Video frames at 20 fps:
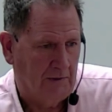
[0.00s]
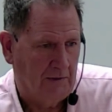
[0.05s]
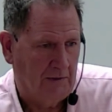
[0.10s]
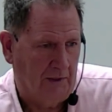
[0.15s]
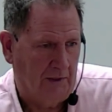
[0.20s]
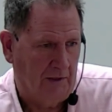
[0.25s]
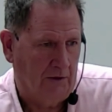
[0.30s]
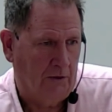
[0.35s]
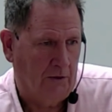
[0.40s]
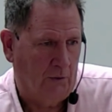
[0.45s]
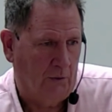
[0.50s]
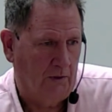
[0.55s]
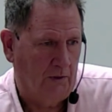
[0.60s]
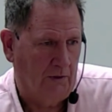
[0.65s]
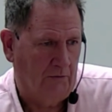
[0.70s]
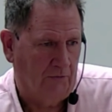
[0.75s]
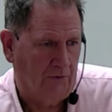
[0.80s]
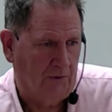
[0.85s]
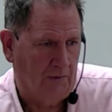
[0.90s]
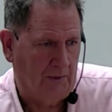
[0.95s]
like going
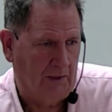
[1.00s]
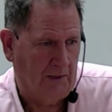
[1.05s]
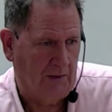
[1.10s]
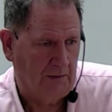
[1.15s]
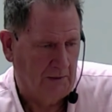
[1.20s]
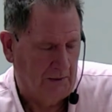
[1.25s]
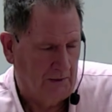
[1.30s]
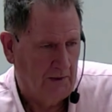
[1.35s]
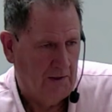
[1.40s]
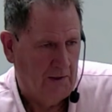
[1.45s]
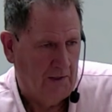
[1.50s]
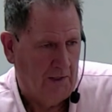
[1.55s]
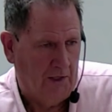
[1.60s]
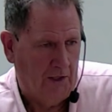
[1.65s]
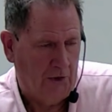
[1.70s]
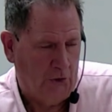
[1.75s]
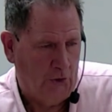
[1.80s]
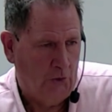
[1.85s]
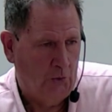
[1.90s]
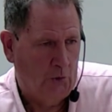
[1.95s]
from a
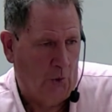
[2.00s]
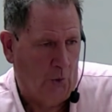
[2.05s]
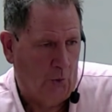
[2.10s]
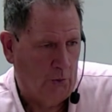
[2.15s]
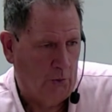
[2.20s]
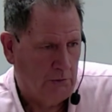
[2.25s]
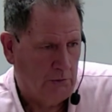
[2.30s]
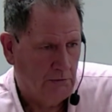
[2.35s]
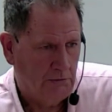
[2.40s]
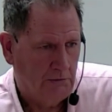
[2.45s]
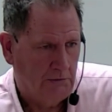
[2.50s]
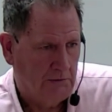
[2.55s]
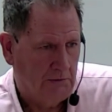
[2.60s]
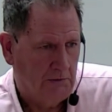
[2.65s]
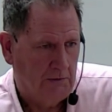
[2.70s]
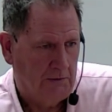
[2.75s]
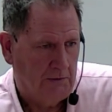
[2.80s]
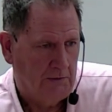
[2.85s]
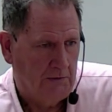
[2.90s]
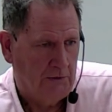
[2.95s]
Yugo
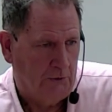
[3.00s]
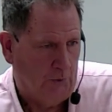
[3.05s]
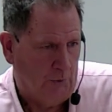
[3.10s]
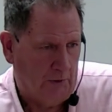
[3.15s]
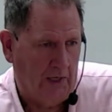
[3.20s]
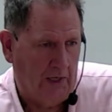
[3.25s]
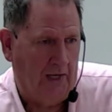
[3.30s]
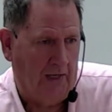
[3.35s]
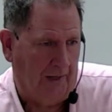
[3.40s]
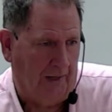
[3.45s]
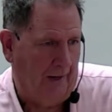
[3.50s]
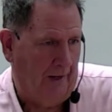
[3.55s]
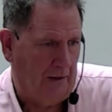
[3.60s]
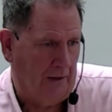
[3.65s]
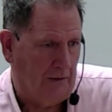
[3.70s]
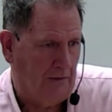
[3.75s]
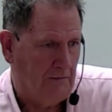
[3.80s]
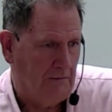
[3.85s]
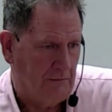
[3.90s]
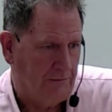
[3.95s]
to a Cadillac.
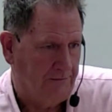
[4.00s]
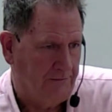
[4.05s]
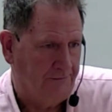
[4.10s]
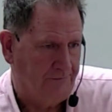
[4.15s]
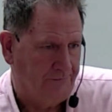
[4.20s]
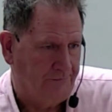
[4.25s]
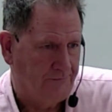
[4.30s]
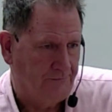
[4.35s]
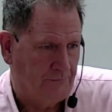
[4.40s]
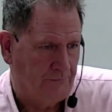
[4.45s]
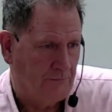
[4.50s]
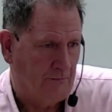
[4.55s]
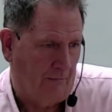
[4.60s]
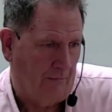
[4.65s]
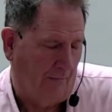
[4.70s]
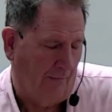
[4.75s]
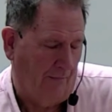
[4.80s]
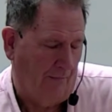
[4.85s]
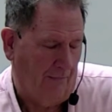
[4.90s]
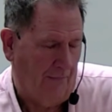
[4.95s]

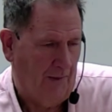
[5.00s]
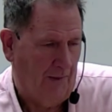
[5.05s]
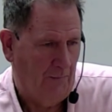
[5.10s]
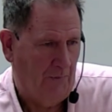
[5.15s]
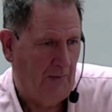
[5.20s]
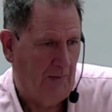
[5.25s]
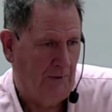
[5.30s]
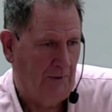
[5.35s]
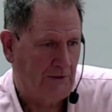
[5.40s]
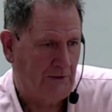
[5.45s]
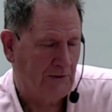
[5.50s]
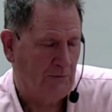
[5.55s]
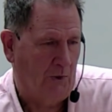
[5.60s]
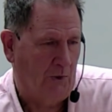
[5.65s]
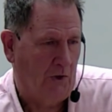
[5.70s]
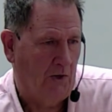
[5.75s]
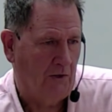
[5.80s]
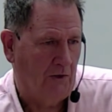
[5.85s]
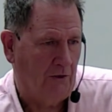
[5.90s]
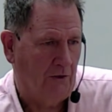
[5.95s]
Maybe
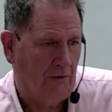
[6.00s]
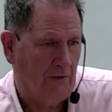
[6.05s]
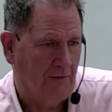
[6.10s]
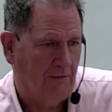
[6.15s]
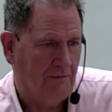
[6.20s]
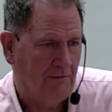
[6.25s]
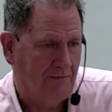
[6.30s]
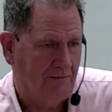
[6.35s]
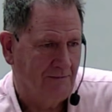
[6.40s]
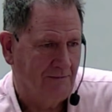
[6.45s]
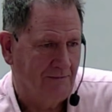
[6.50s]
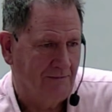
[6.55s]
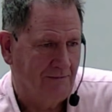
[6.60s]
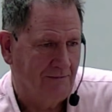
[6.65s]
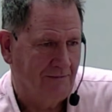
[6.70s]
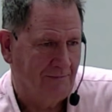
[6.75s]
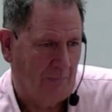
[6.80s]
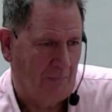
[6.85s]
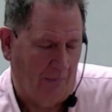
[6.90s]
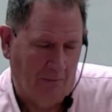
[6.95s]
smaller,
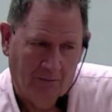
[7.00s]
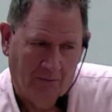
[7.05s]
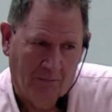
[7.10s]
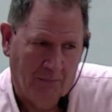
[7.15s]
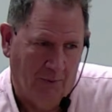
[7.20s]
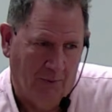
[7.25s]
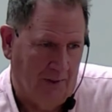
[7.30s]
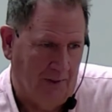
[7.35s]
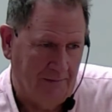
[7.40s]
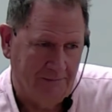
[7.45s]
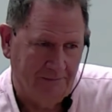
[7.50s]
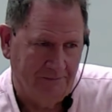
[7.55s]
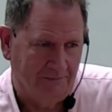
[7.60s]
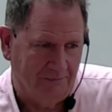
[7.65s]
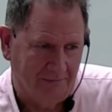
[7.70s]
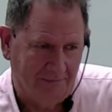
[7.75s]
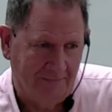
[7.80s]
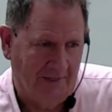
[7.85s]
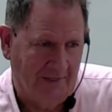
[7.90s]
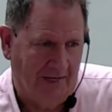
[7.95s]
but
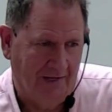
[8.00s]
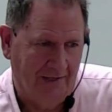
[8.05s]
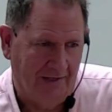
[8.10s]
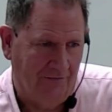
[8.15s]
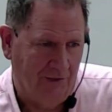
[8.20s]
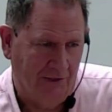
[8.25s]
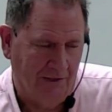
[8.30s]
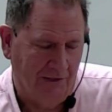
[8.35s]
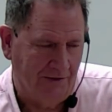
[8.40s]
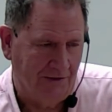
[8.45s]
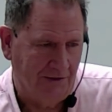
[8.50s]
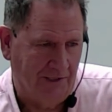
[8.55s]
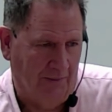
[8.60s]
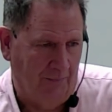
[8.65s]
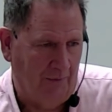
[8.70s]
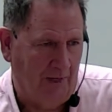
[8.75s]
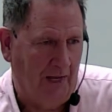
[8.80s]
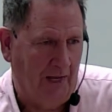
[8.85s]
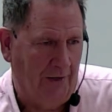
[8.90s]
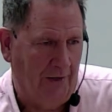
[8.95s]
not even in the same
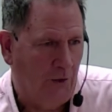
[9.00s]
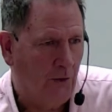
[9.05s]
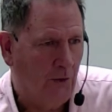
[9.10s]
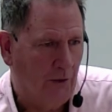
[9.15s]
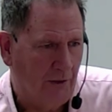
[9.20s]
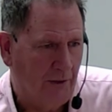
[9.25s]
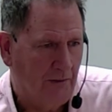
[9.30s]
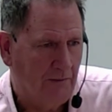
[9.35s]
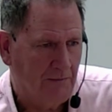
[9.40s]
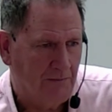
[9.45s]
category.